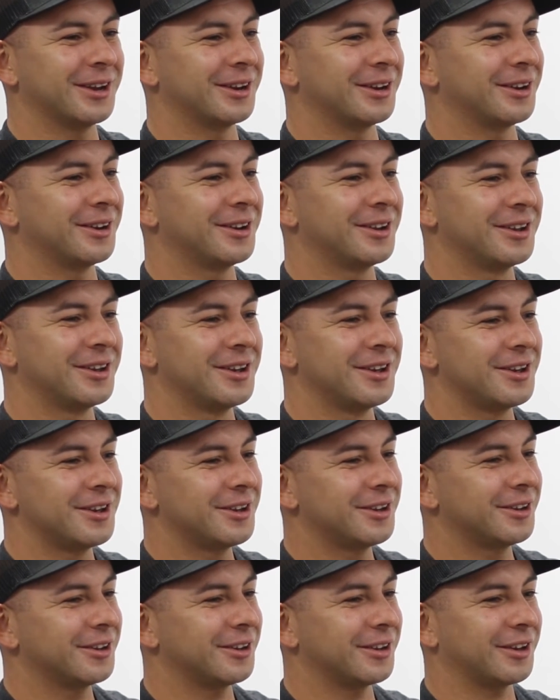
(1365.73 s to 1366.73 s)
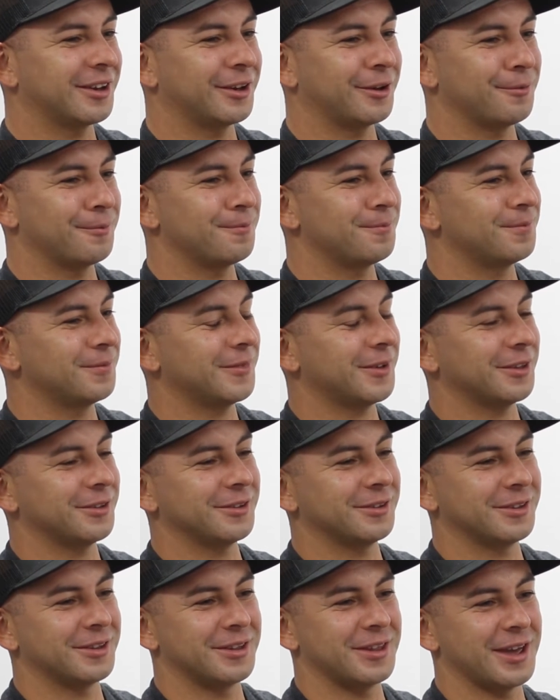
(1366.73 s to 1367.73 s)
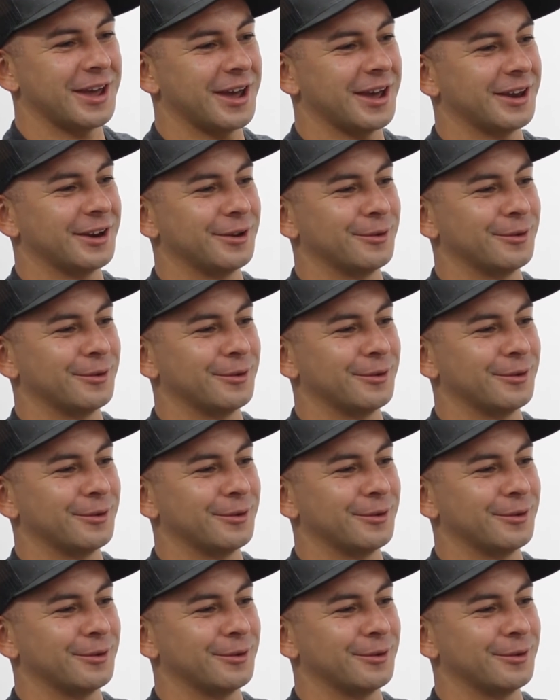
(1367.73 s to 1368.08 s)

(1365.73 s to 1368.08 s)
and other than that,